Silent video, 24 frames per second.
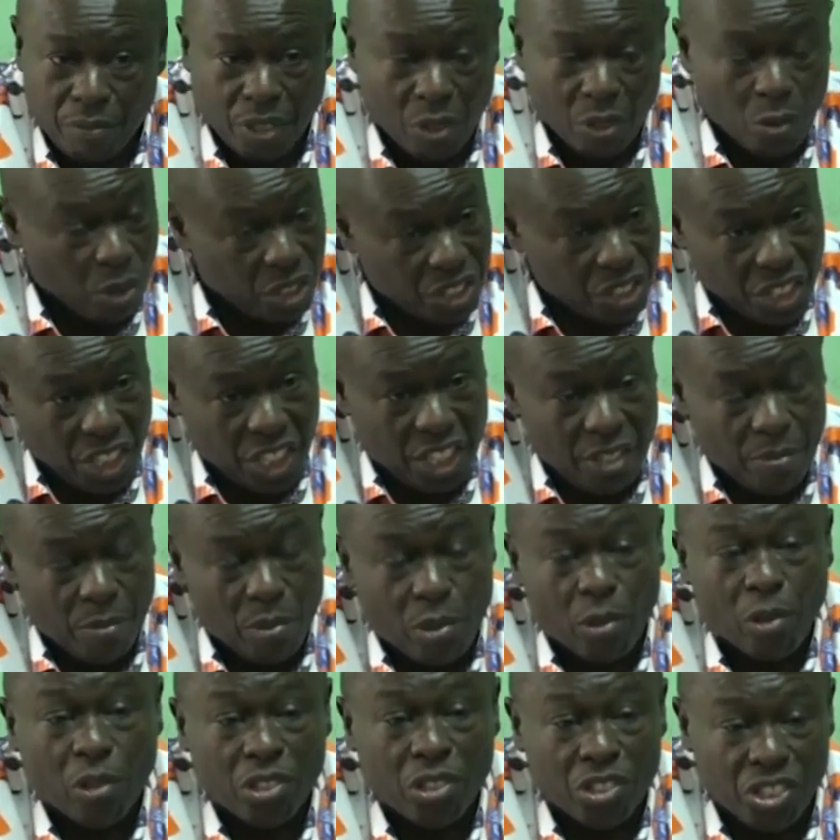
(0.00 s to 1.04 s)
requested him
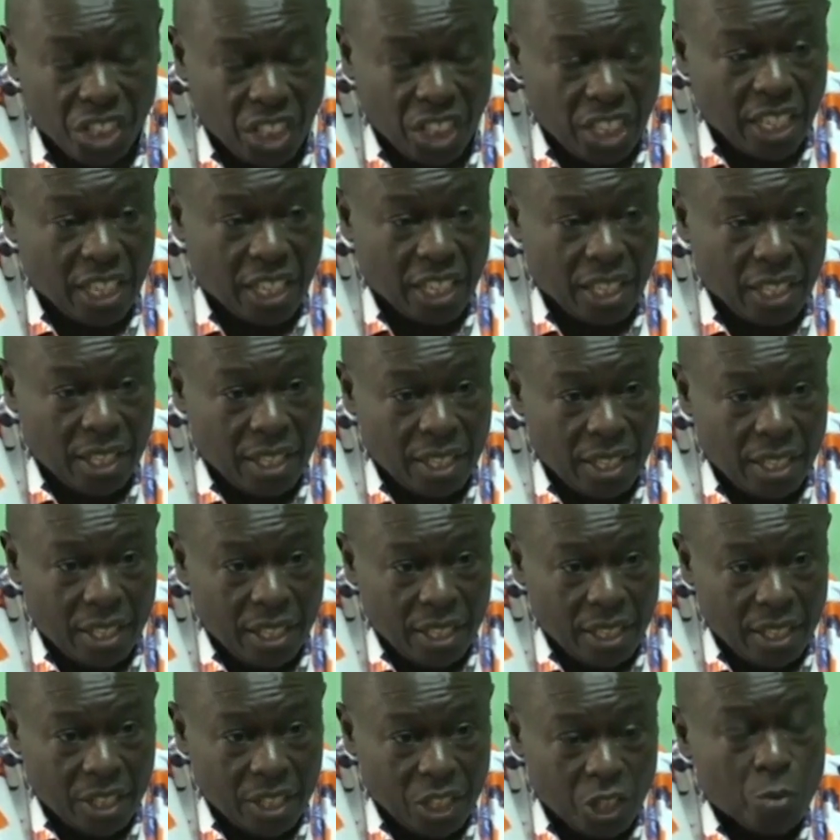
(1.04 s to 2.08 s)
to consider
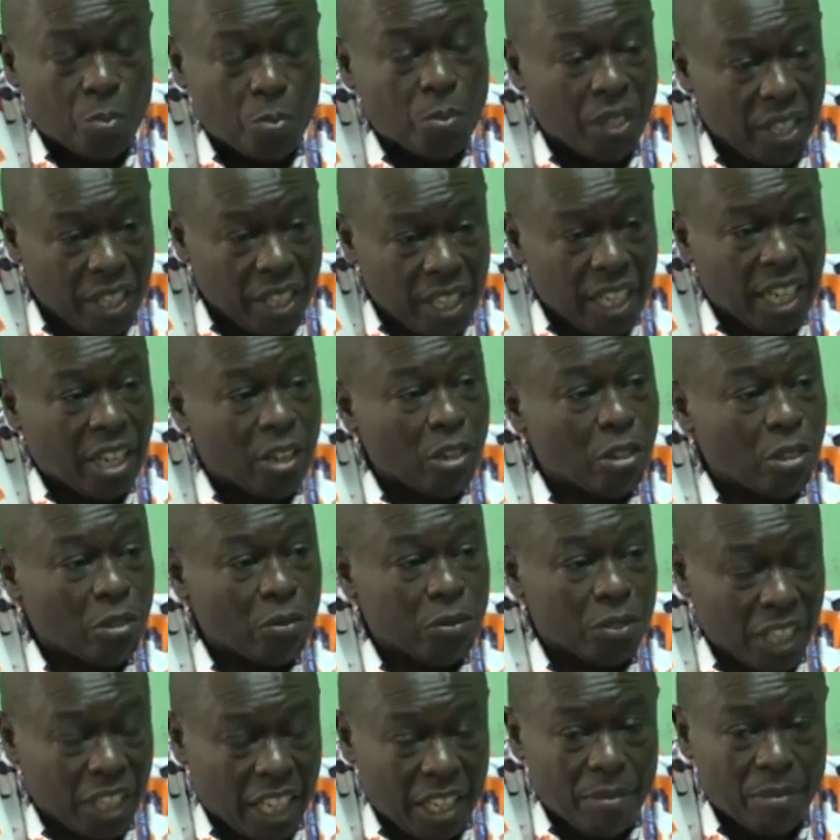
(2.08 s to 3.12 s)
spending a lot of
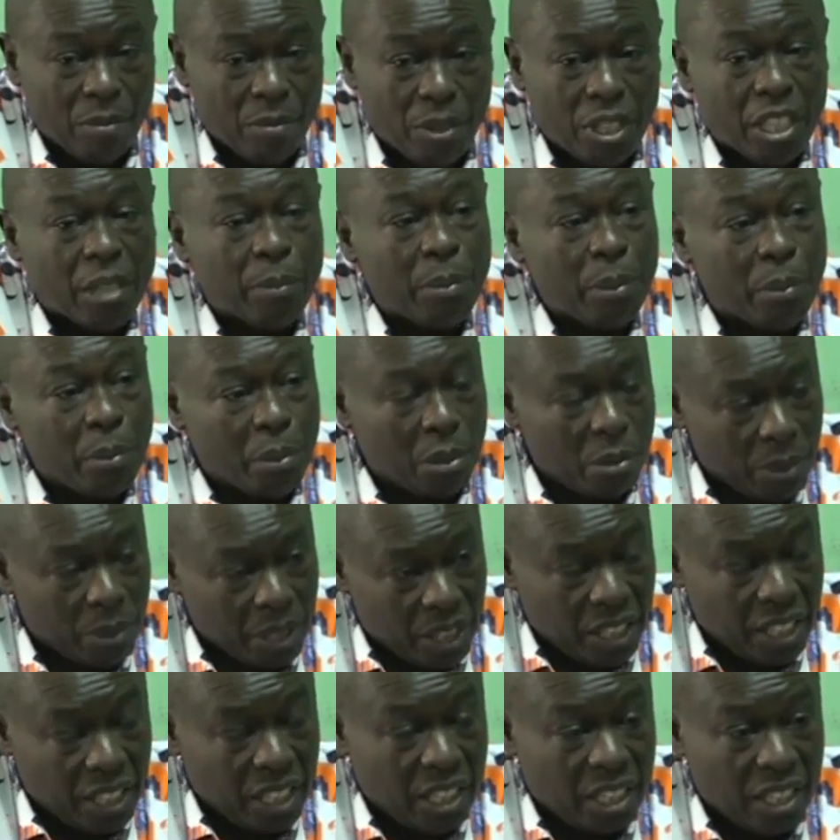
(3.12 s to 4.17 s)
time with the people of
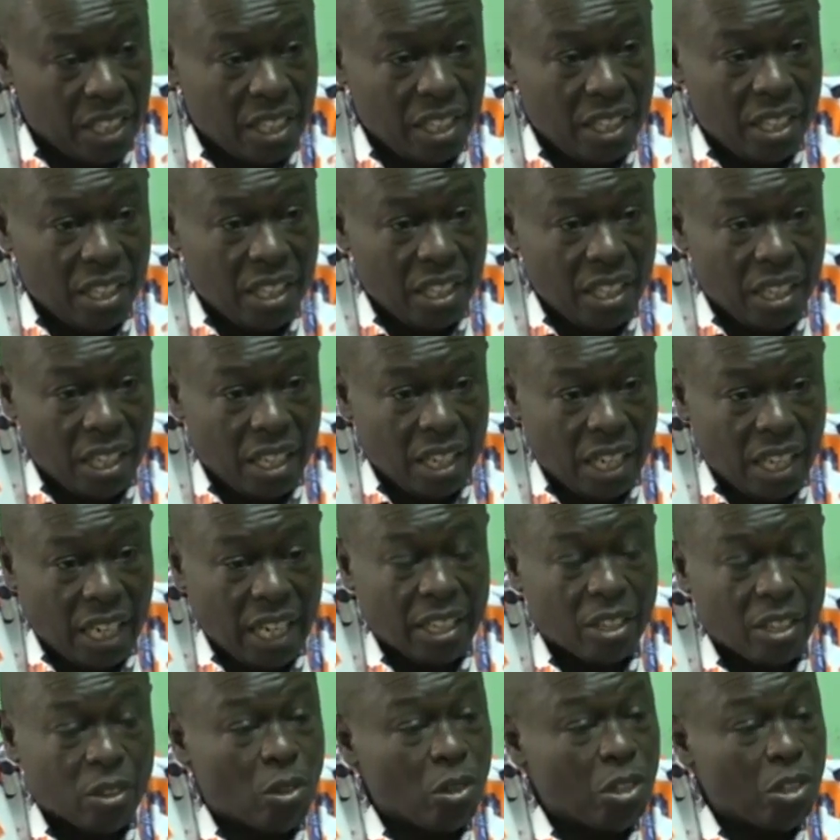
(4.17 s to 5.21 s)
Mathira
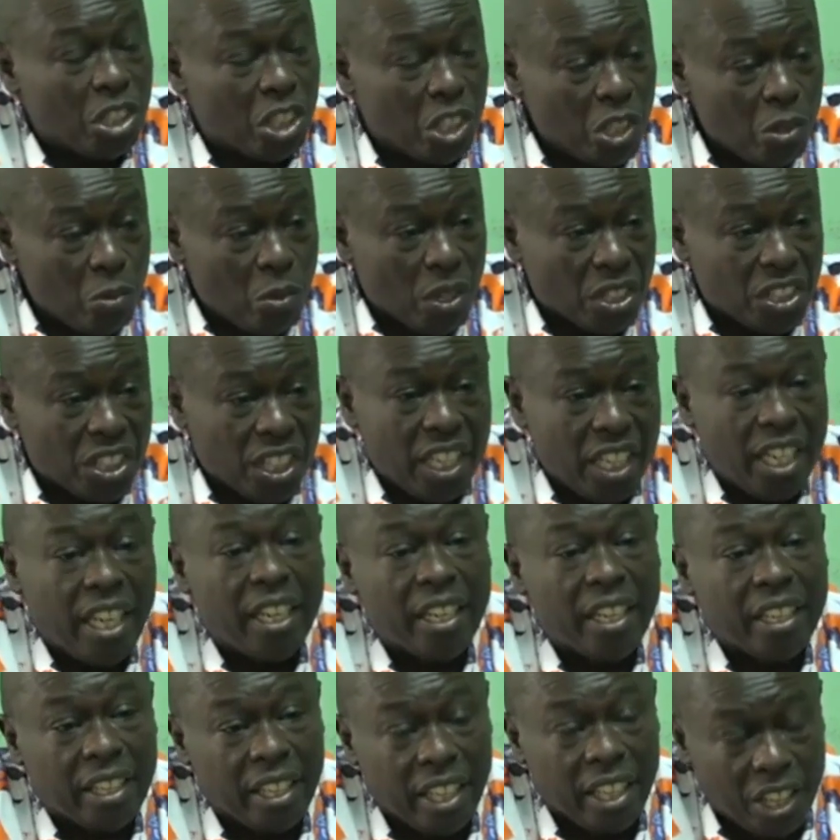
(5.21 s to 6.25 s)
and continuously
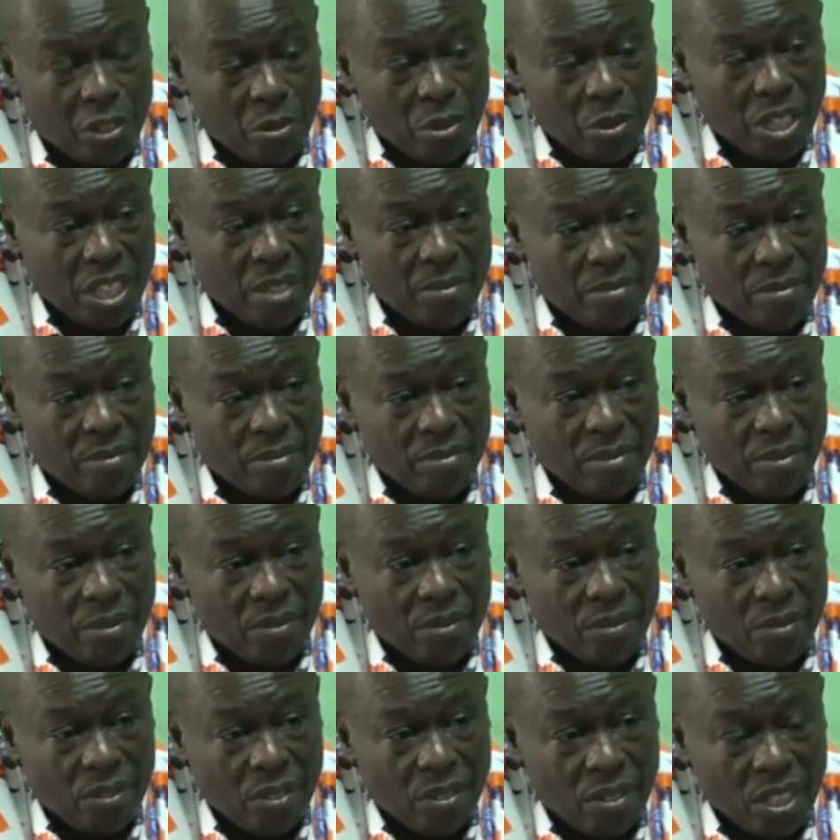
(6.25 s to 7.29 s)
engage with them,
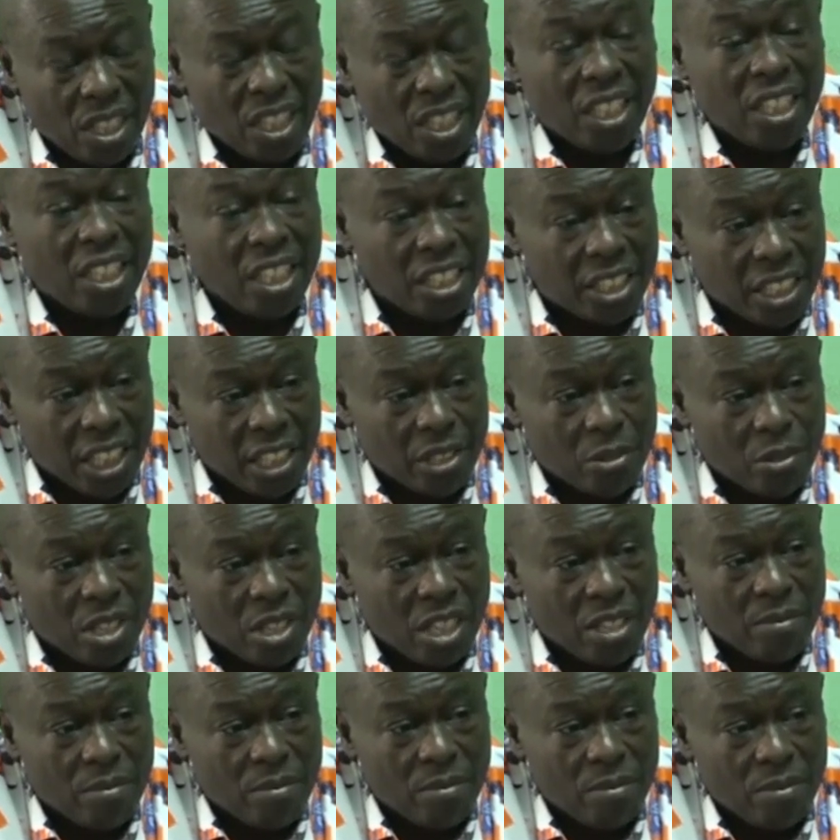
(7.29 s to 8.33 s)
listen to
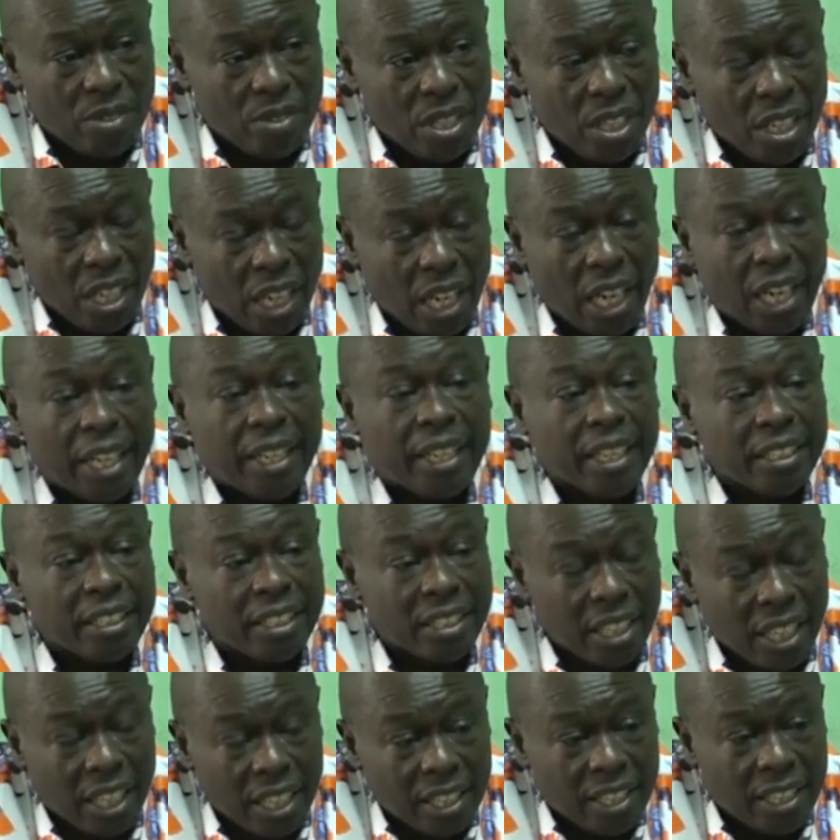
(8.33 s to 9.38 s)
them,
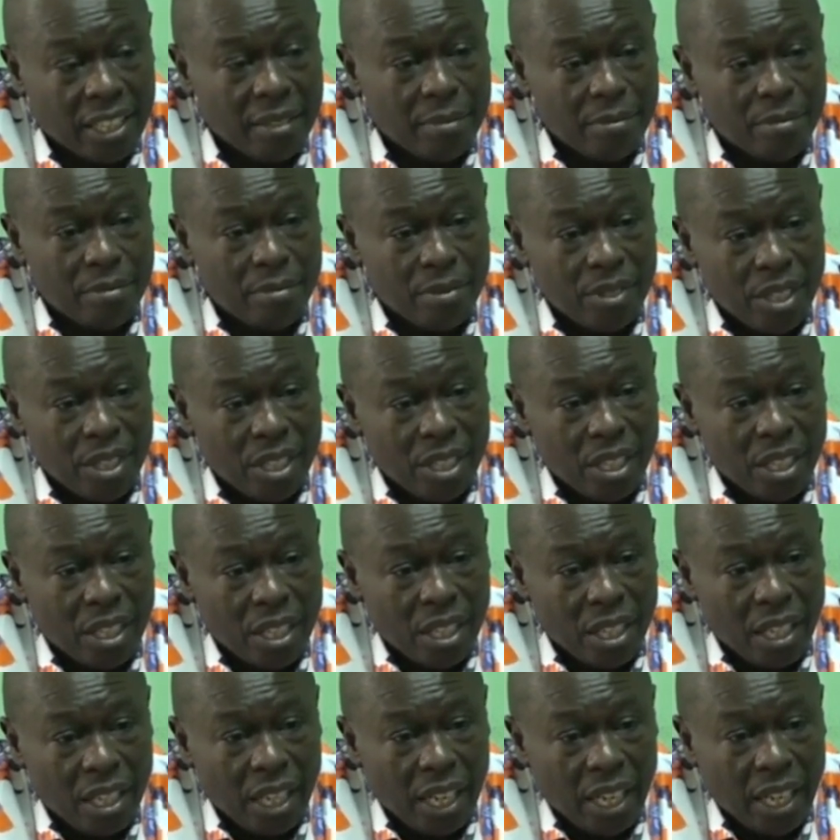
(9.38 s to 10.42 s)
understand them,
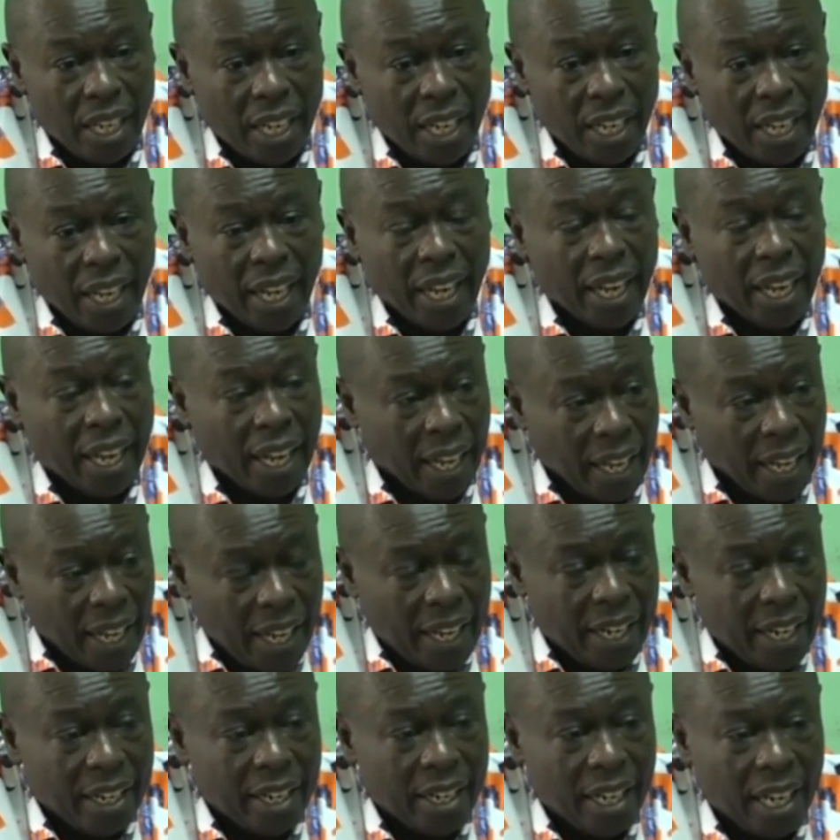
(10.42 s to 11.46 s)

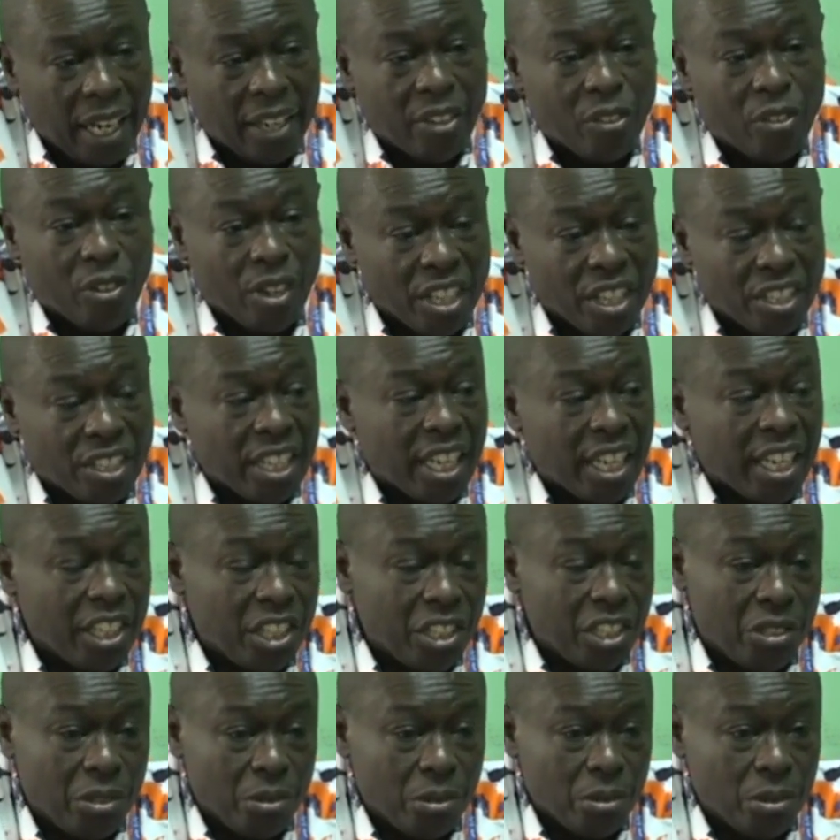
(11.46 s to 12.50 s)
and address their
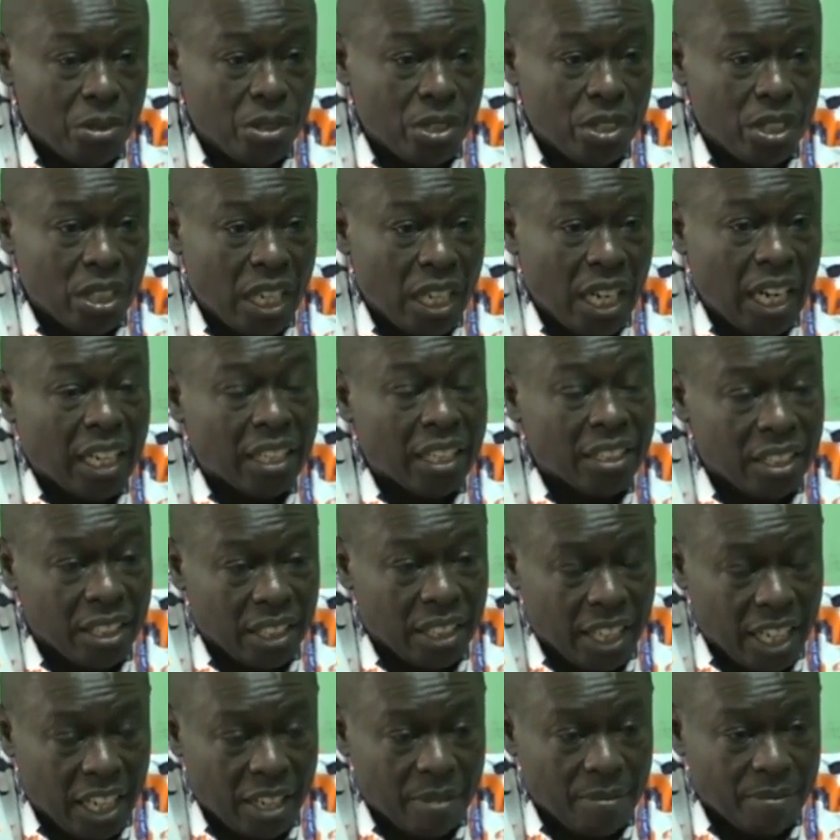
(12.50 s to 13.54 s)
issues as they
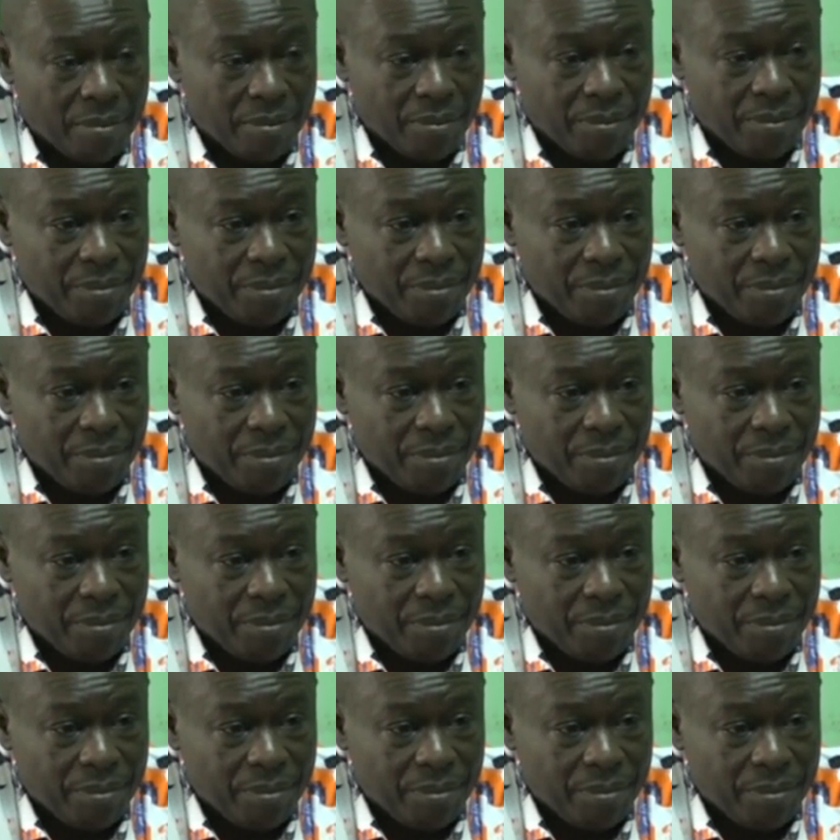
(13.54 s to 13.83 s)
come.